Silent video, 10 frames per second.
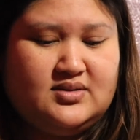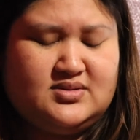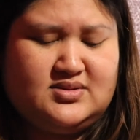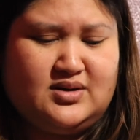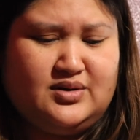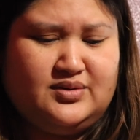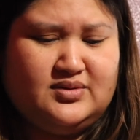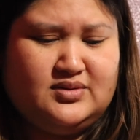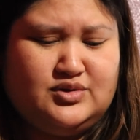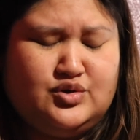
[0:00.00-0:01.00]
So,
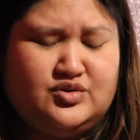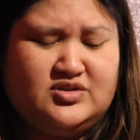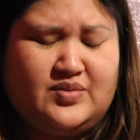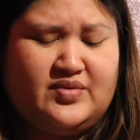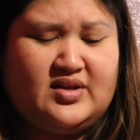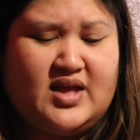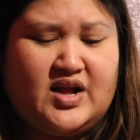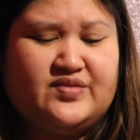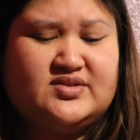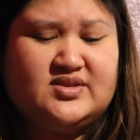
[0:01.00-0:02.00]
those are some of the
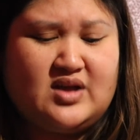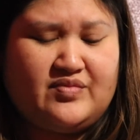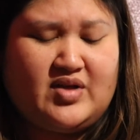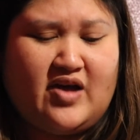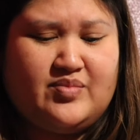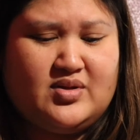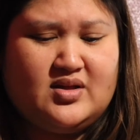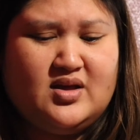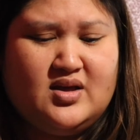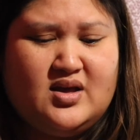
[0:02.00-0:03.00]
negative stuff that I've
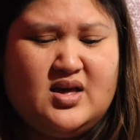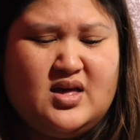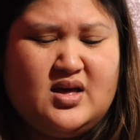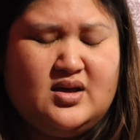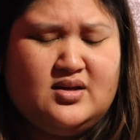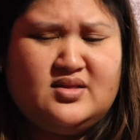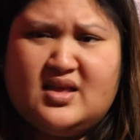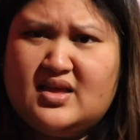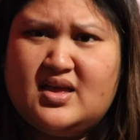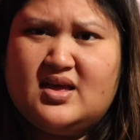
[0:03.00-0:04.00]
been
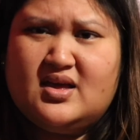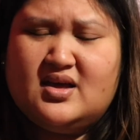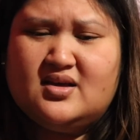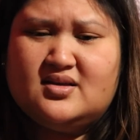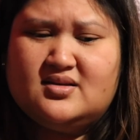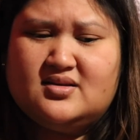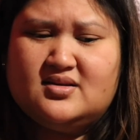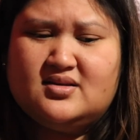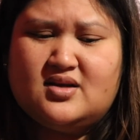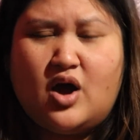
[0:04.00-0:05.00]
thinking
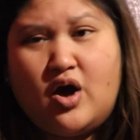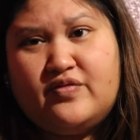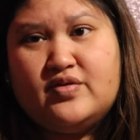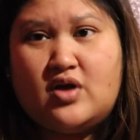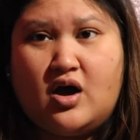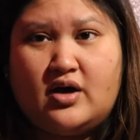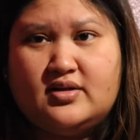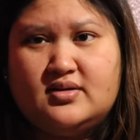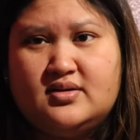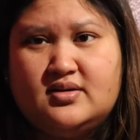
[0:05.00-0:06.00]
off and
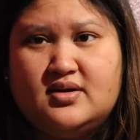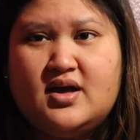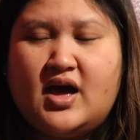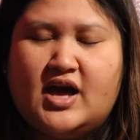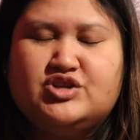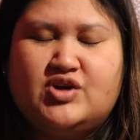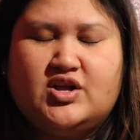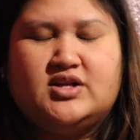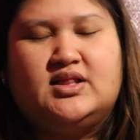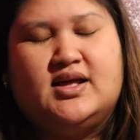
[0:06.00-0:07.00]
on. I try
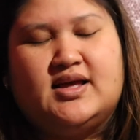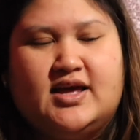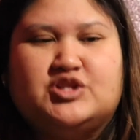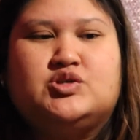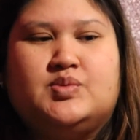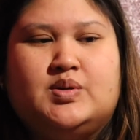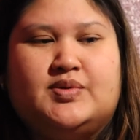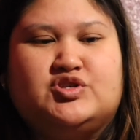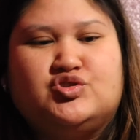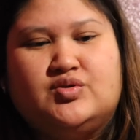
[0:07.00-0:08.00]
not to let it get to me,
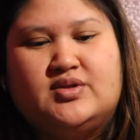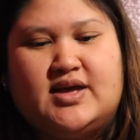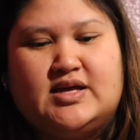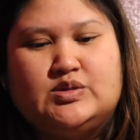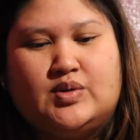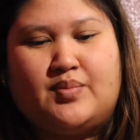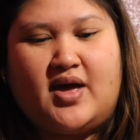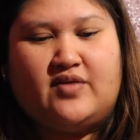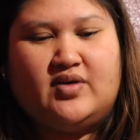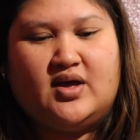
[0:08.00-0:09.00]
but certain days when I'm
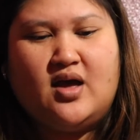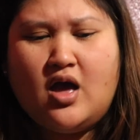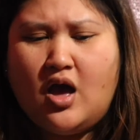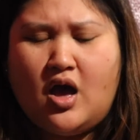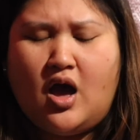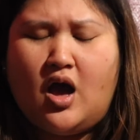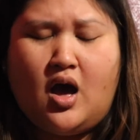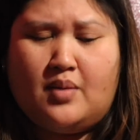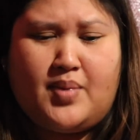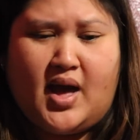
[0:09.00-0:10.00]
having
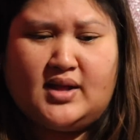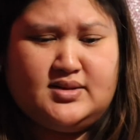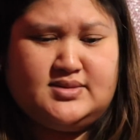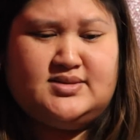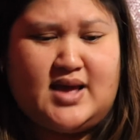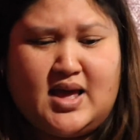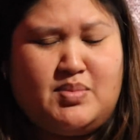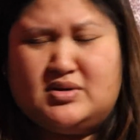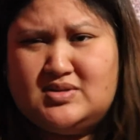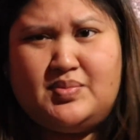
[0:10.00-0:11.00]
a bad day
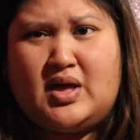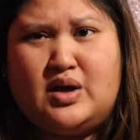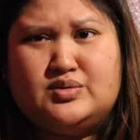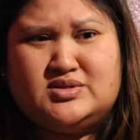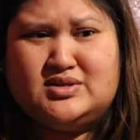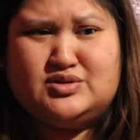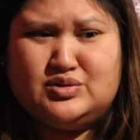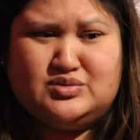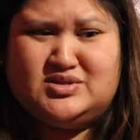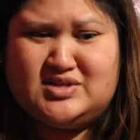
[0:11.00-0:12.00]
about something else, and
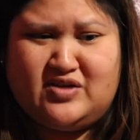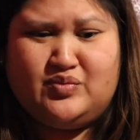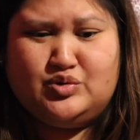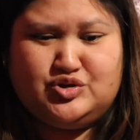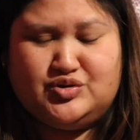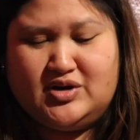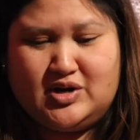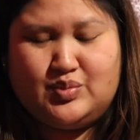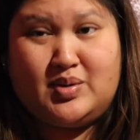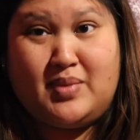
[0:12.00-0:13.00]
those stuff will
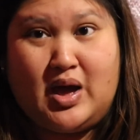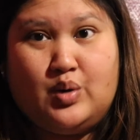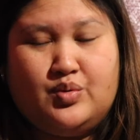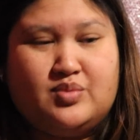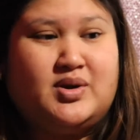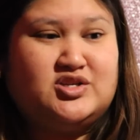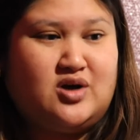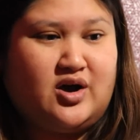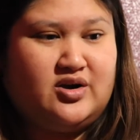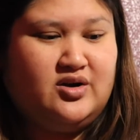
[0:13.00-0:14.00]
trigger when I'm out with my
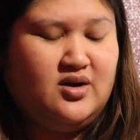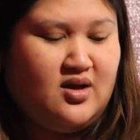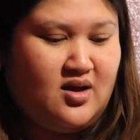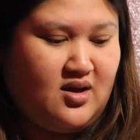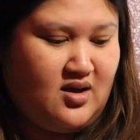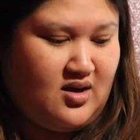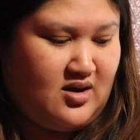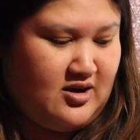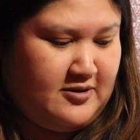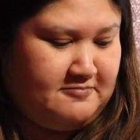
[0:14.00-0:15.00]
daughter.
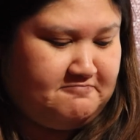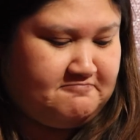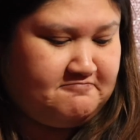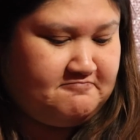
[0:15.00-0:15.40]
Um,